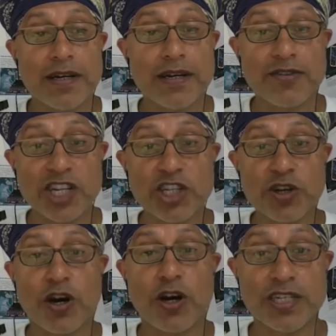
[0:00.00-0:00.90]
rich
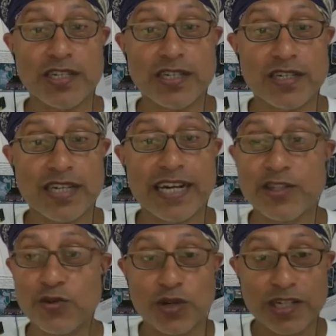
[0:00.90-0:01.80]
content, and
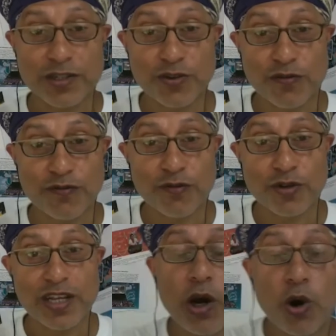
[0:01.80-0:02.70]
so on and so forth.
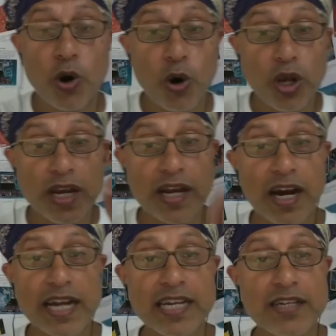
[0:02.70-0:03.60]
All
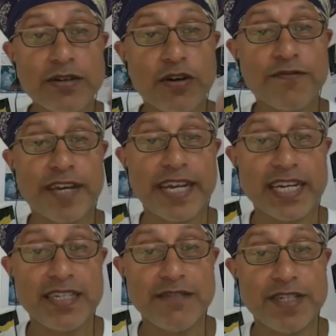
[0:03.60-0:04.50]
kind of
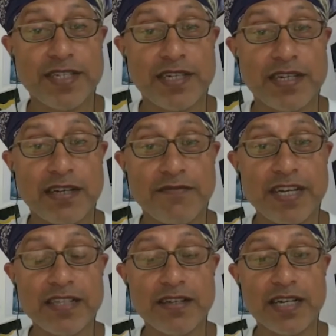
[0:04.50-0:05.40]
connectivity,
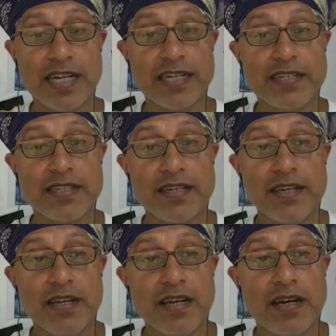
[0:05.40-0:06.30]
whether it's
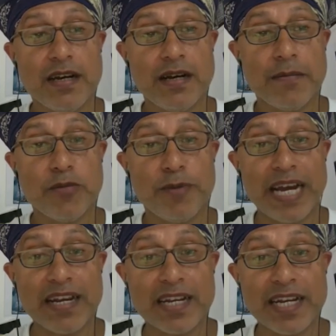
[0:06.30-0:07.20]
mobile
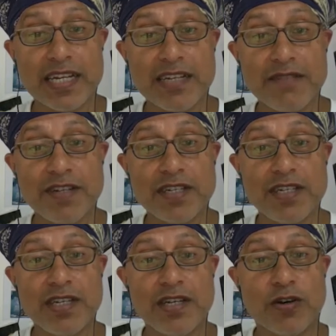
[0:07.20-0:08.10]

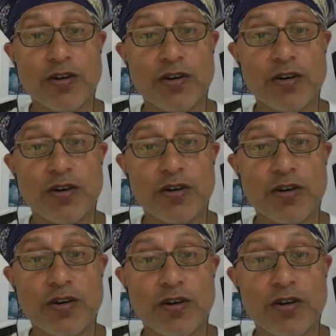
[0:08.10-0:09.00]
connectivity or broadband
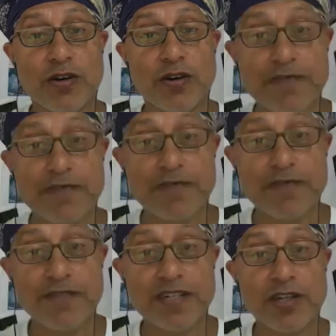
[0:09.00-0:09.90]
connectivity or
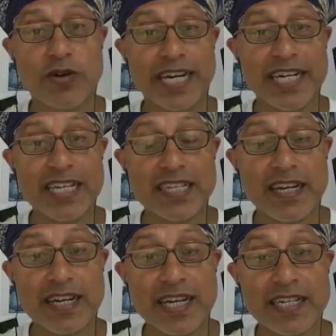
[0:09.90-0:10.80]
ADSL
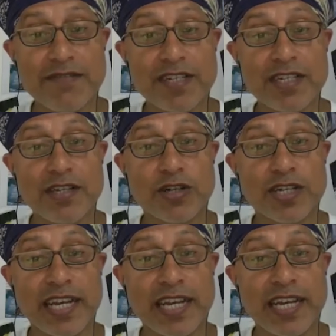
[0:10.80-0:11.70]
connectivity or
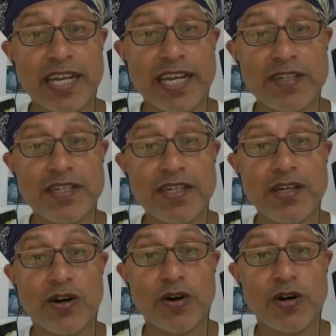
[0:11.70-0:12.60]
telecom
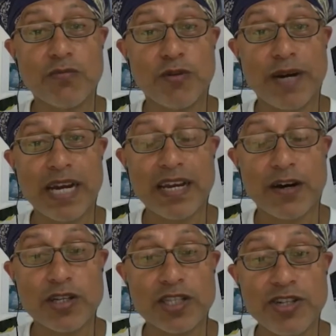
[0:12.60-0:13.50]
connectivity or mobile
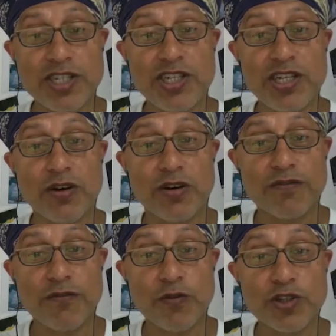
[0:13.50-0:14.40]
or 3G or
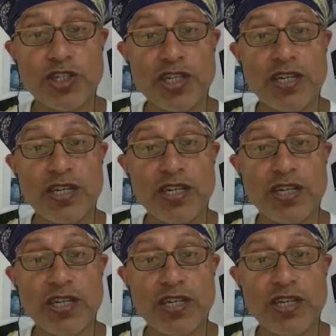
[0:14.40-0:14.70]
4G